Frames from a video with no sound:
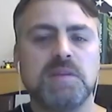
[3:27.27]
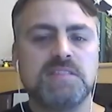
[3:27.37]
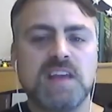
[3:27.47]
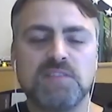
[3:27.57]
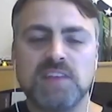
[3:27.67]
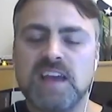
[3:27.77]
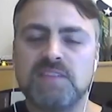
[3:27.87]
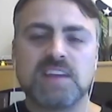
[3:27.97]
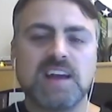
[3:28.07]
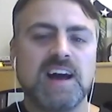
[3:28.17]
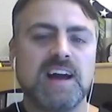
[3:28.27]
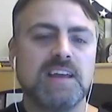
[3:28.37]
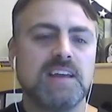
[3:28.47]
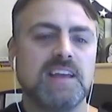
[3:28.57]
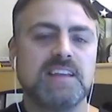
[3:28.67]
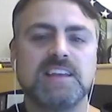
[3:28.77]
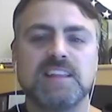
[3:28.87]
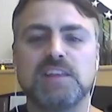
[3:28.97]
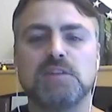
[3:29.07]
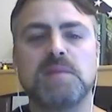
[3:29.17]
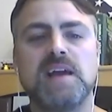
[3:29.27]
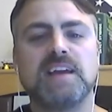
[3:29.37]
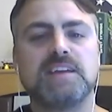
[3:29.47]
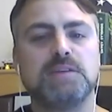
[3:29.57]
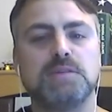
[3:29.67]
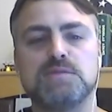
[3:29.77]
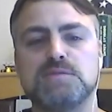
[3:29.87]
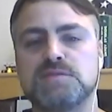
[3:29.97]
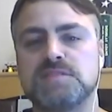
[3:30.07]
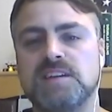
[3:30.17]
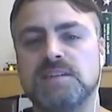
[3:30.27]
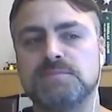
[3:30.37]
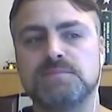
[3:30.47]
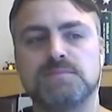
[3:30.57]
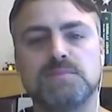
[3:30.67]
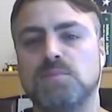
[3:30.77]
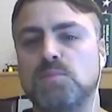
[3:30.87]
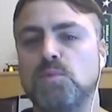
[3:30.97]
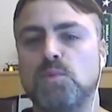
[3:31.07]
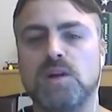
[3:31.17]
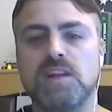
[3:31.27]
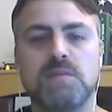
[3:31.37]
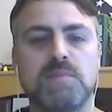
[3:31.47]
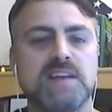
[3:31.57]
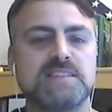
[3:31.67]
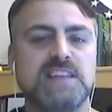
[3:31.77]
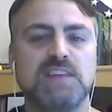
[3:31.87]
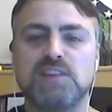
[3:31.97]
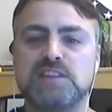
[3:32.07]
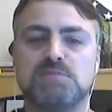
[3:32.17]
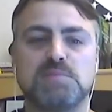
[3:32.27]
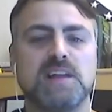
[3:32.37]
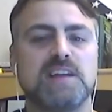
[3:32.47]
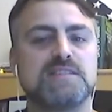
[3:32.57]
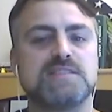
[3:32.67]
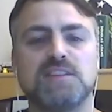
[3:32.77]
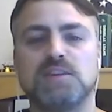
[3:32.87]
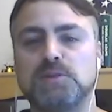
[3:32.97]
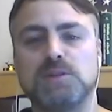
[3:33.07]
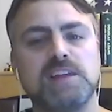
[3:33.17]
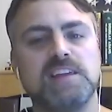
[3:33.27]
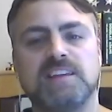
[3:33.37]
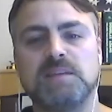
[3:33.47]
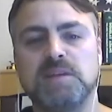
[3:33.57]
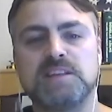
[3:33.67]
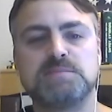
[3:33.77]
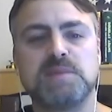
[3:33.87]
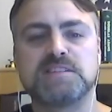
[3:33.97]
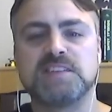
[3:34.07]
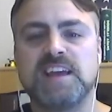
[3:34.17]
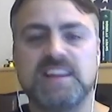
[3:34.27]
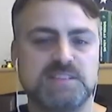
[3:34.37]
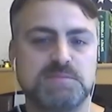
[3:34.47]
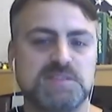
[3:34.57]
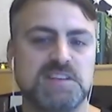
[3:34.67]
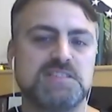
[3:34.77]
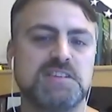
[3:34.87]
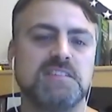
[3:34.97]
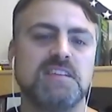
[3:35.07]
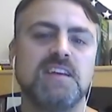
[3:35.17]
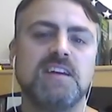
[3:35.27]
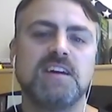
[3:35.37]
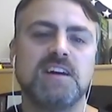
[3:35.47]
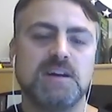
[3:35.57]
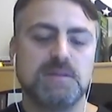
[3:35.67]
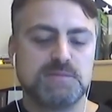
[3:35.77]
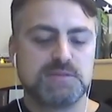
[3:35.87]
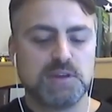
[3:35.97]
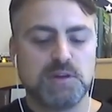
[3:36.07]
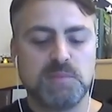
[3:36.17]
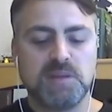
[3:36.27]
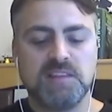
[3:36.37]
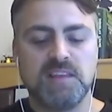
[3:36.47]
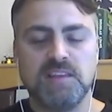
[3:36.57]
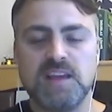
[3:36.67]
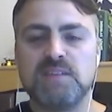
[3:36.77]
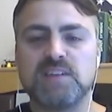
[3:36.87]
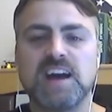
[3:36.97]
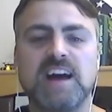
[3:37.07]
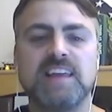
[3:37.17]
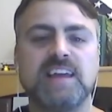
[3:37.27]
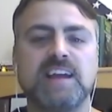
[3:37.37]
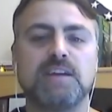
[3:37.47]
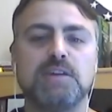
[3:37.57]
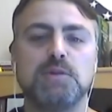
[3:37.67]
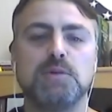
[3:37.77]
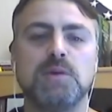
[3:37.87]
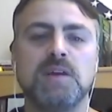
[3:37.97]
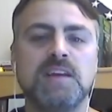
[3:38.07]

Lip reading: you definitely have a guy in Khalil Mack who's one of the best defensive players in the whole league. I mean, especially at his position. So, I mean, you have a guy there who